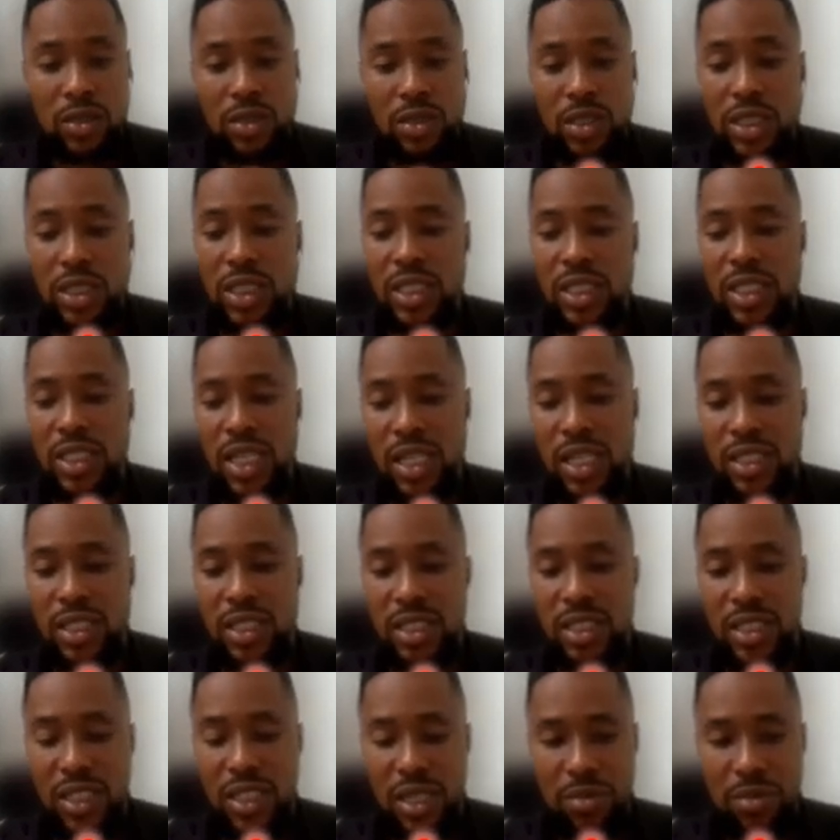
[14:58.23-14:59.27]
This is the
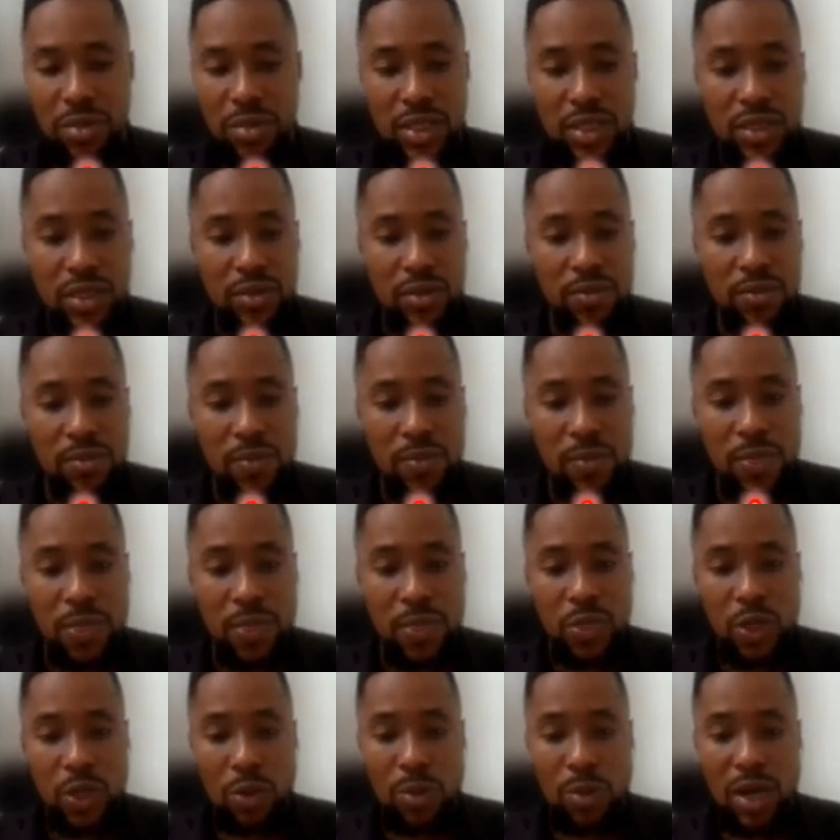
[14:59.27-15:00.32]
ST segment.
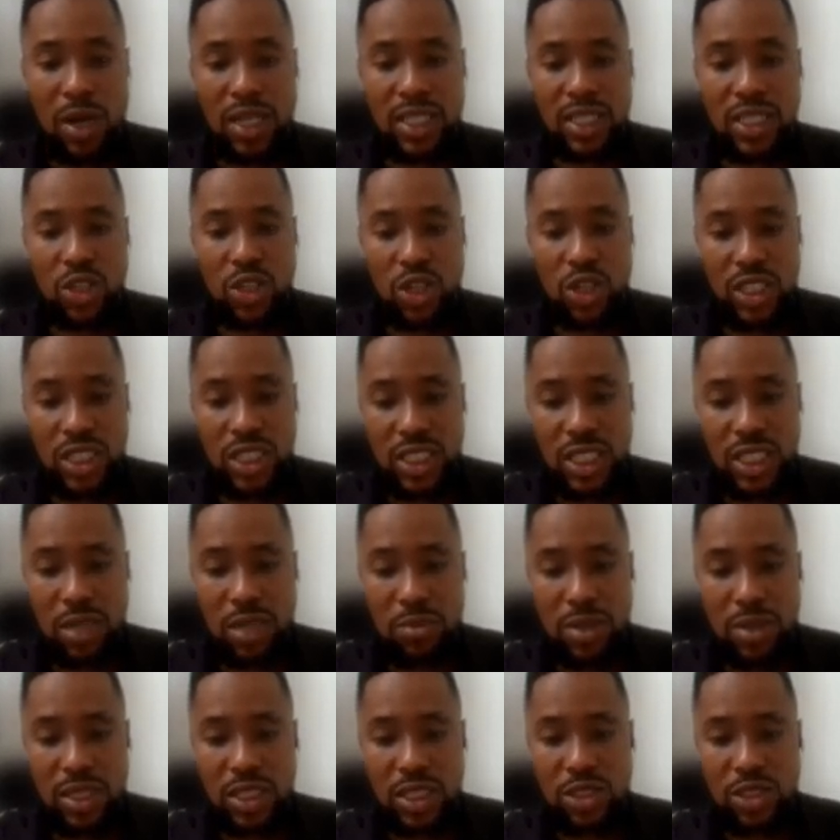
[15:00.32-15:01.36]
Normally, the ST
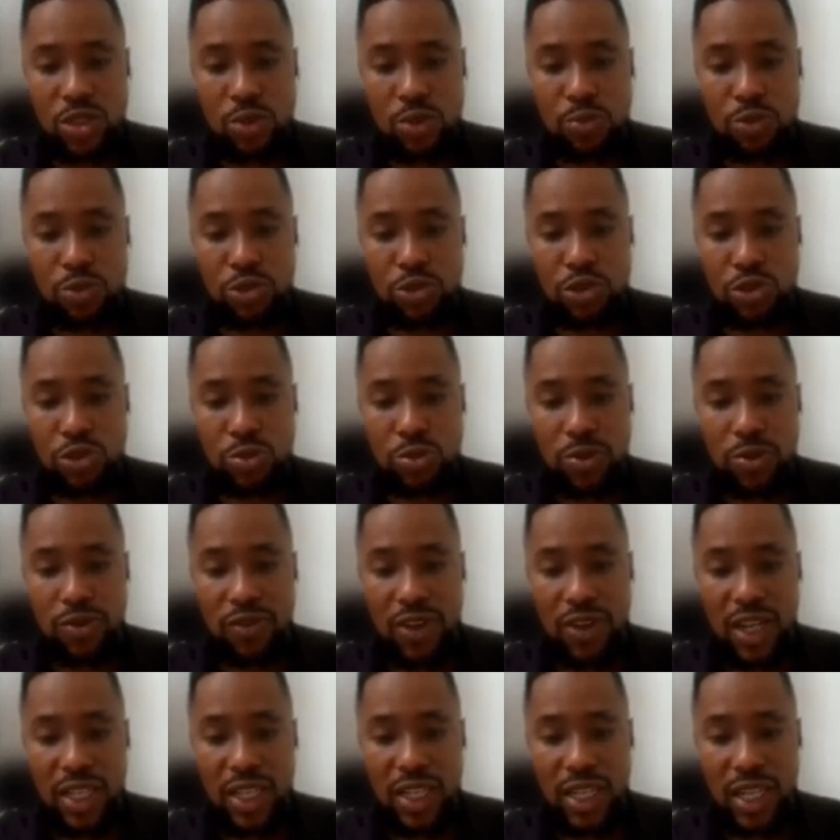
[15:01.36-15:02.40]
segment is supposed to be
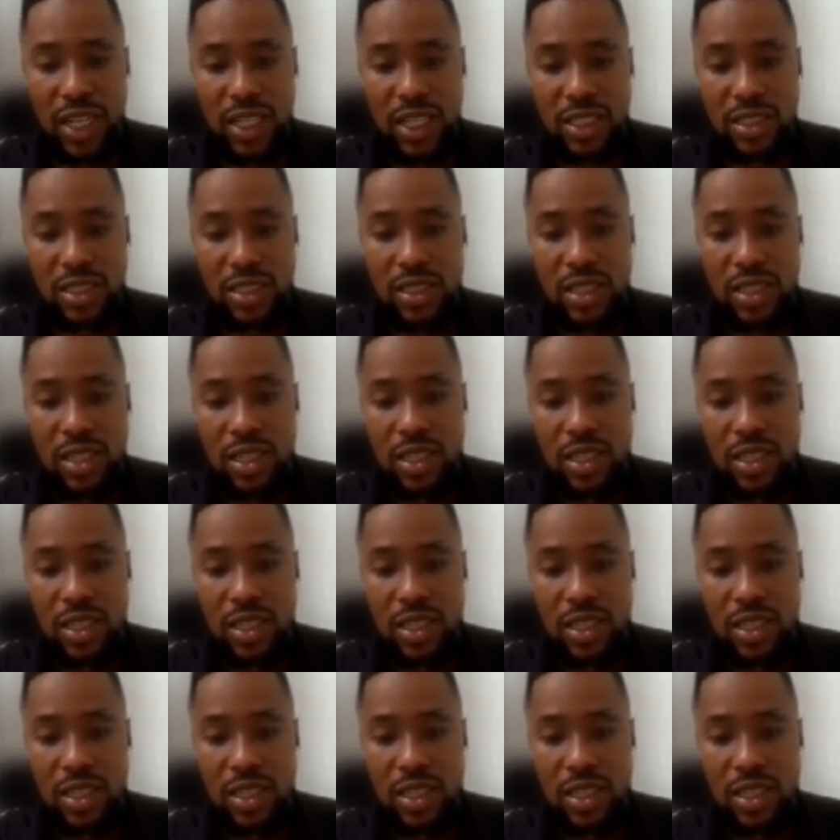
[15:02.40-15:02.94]
flat like this,